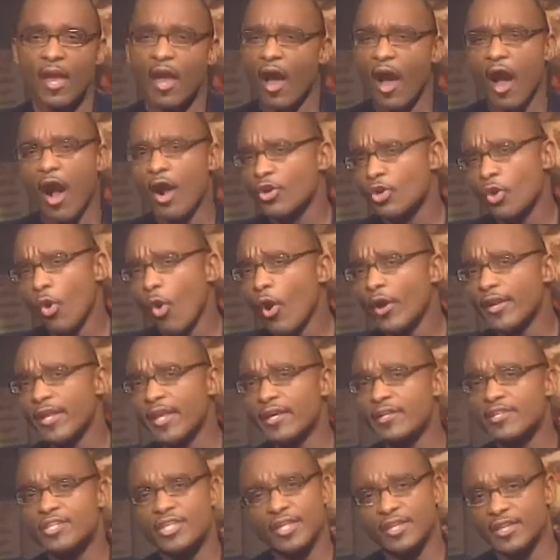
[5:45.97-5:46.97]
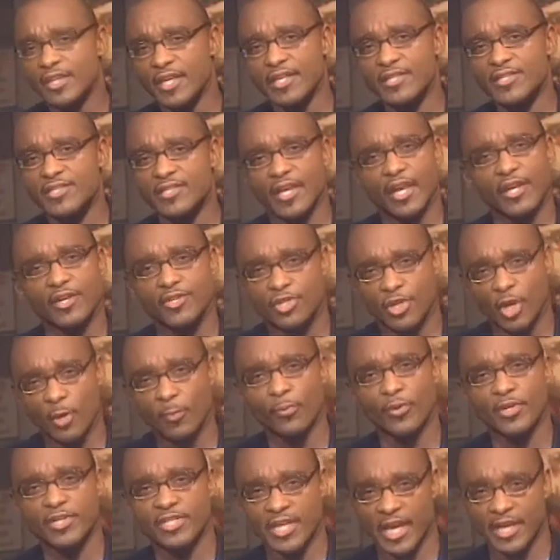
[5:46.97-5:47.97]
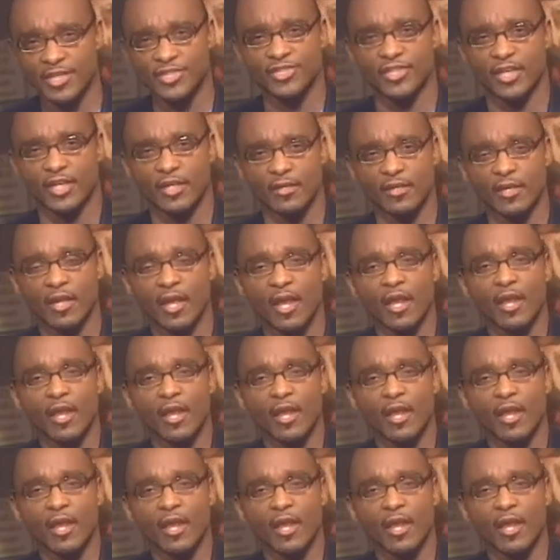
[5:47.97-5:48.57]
According to this interpretation,